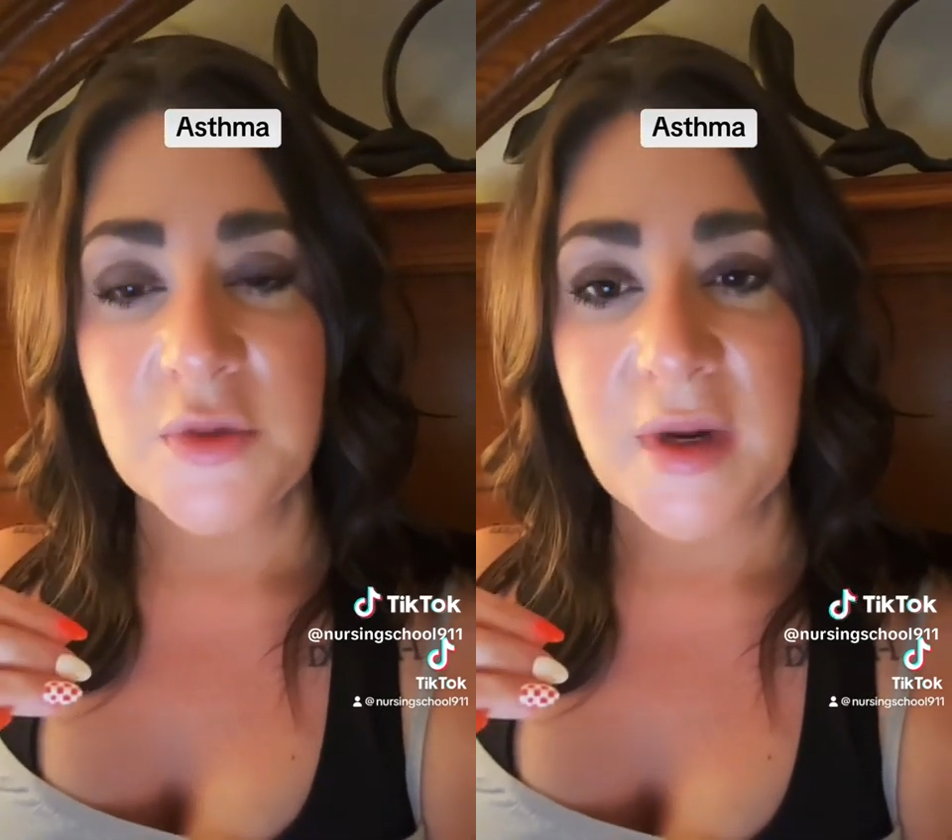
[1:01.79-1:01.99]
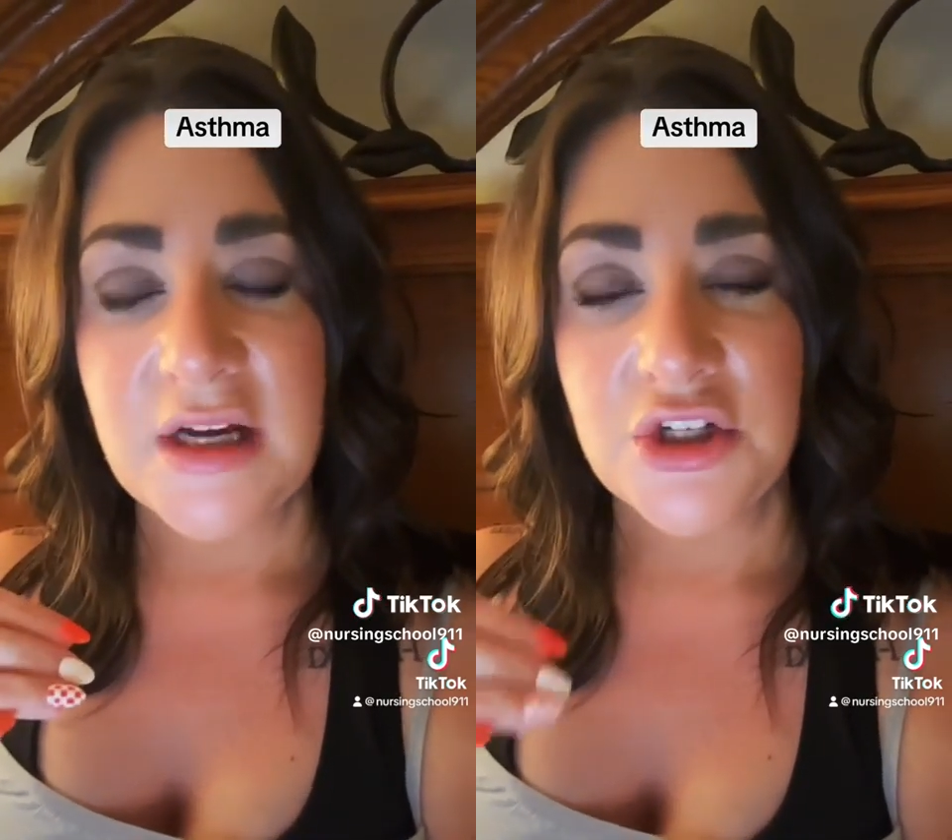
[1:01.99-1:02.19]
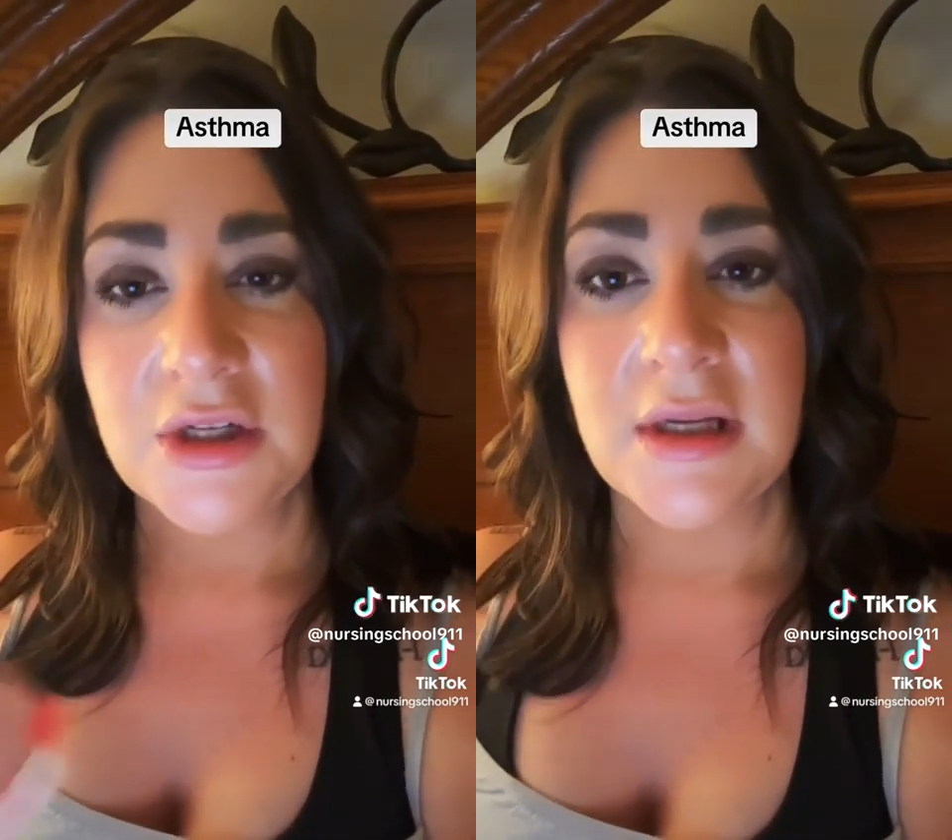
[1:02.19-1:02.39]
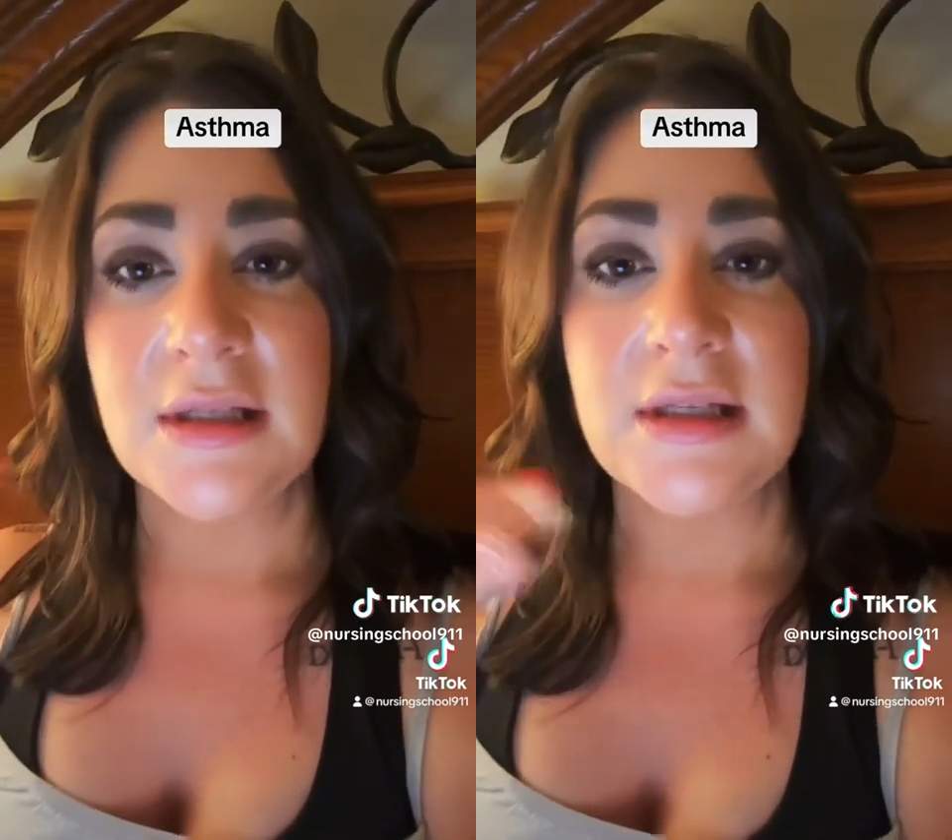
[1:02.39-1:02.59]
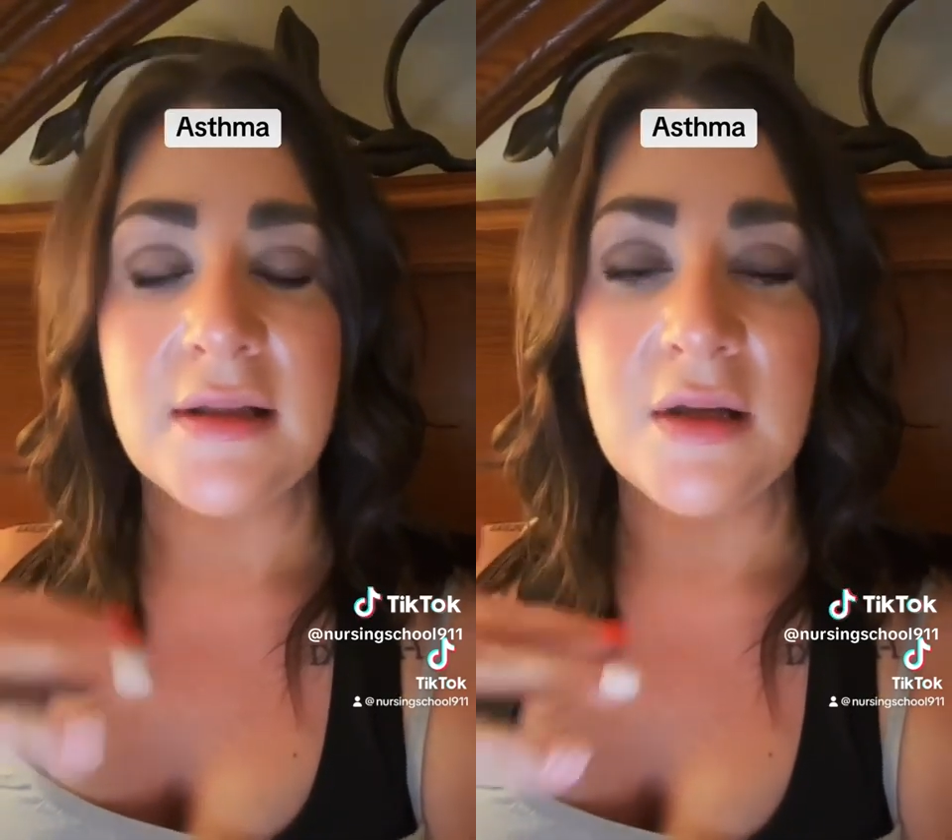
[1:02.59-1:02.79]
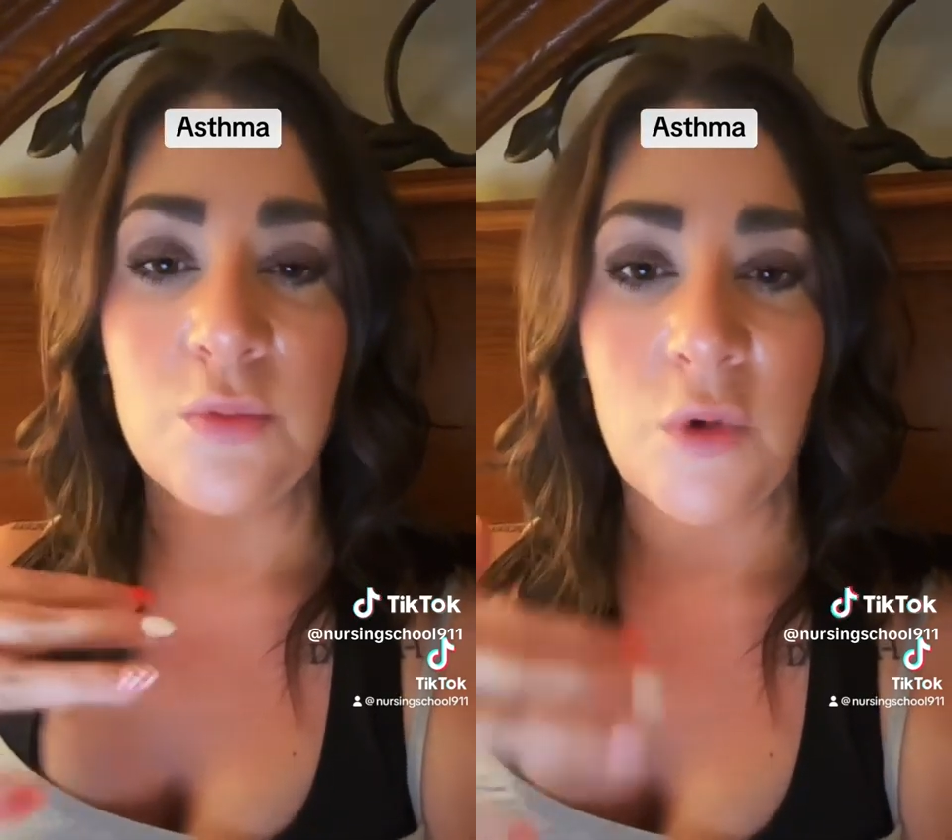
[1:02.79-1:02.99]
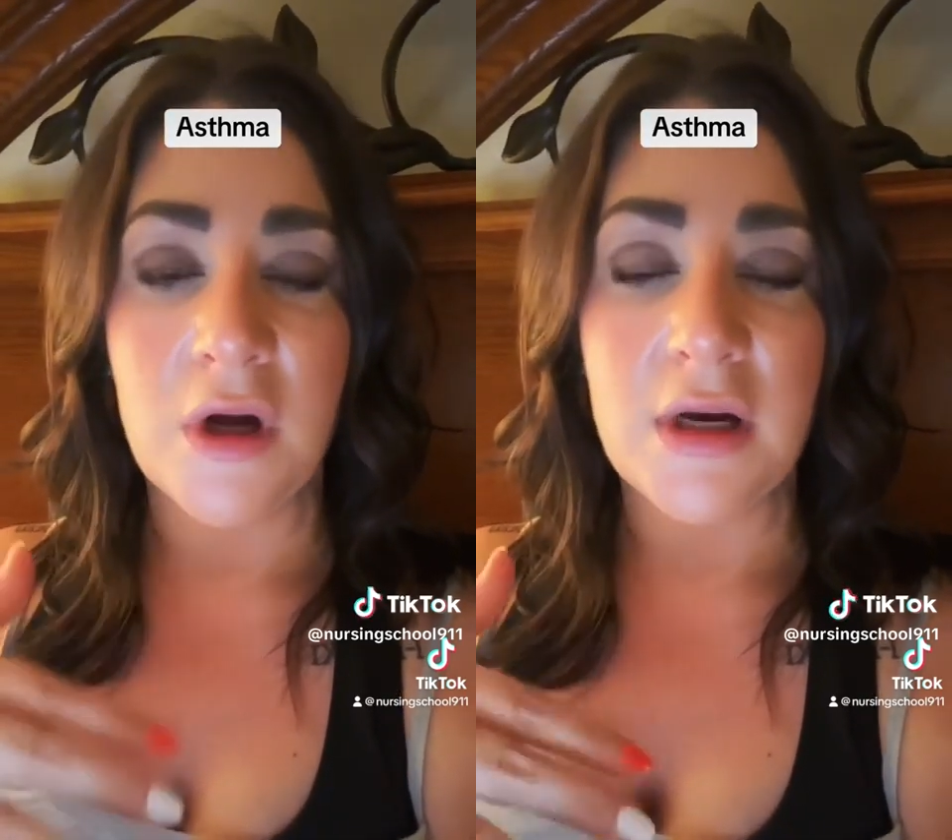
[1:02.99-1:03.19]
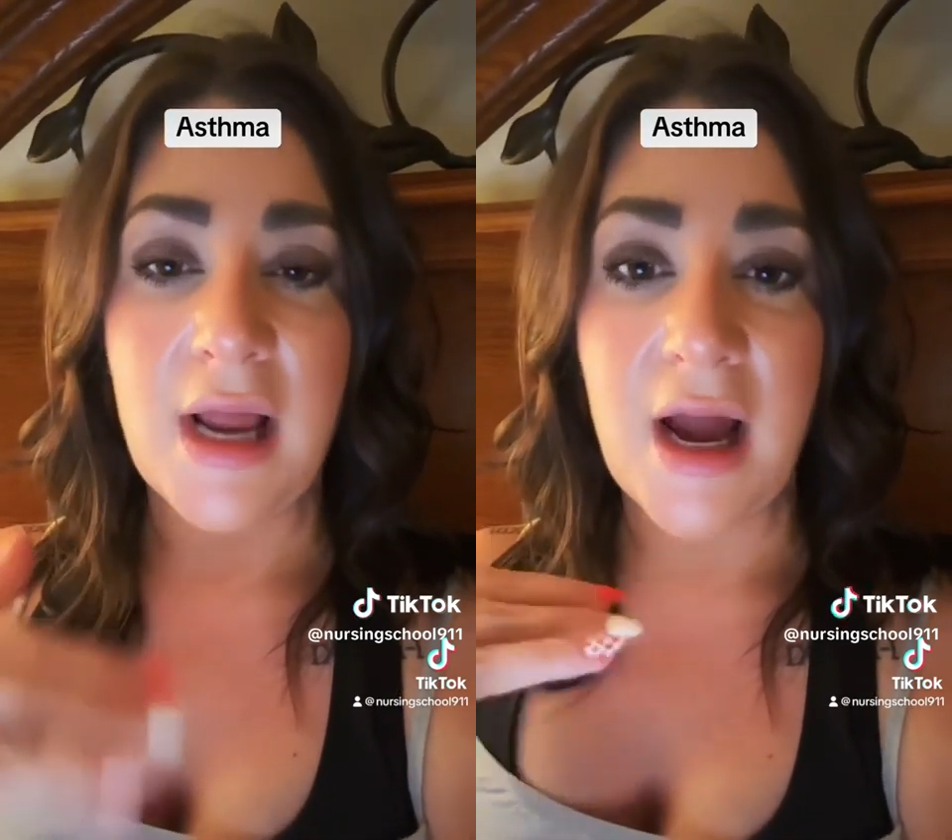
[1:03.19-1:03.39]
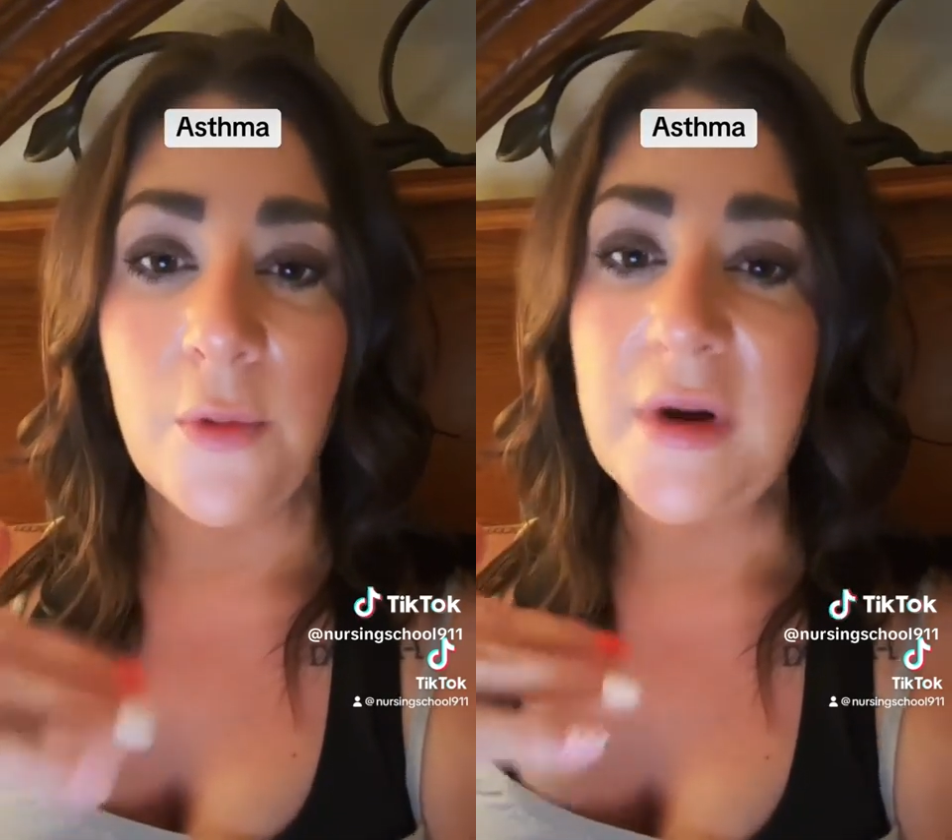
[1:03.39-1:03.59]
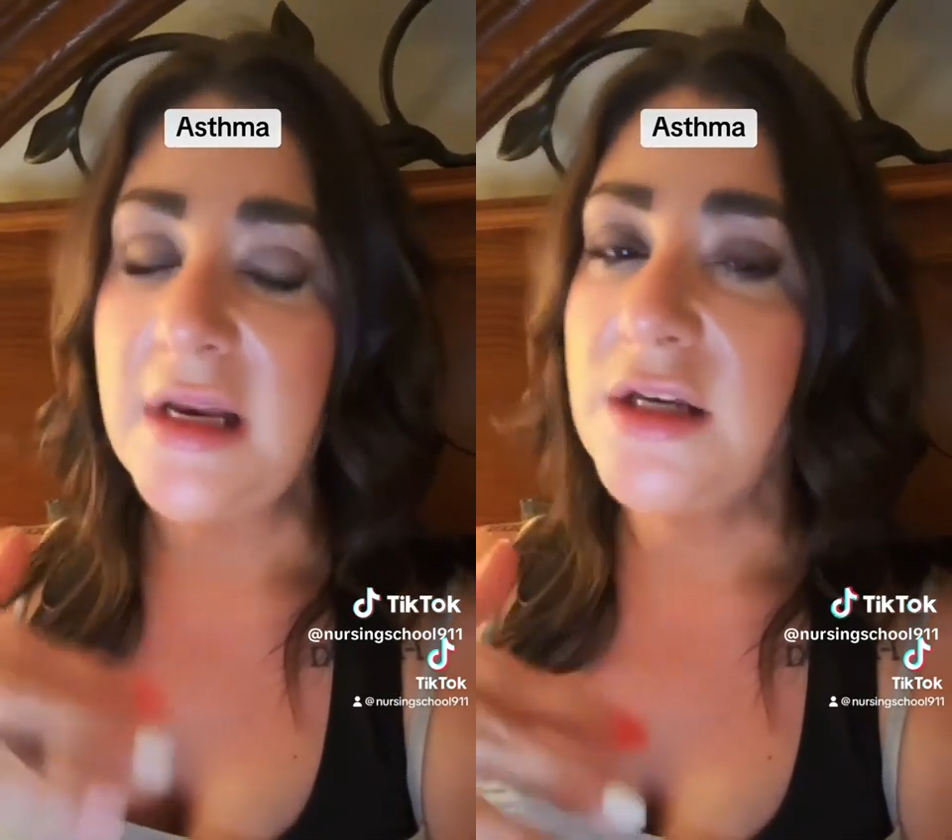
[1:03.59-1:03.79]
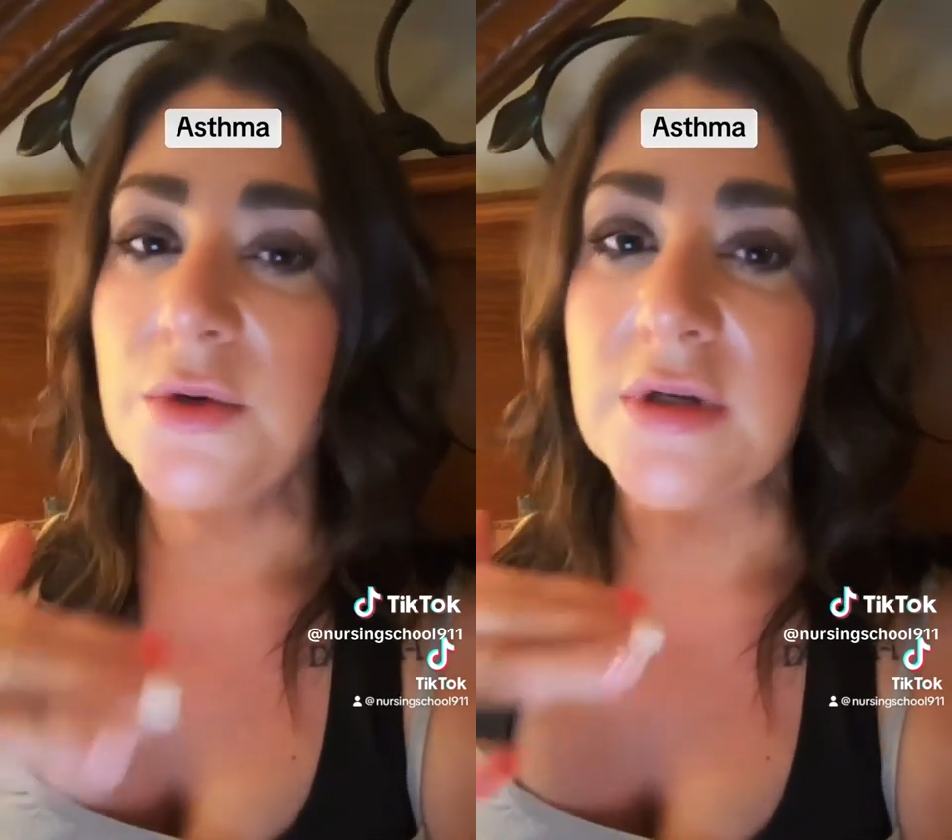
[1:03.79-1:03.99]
patients and then what how we need to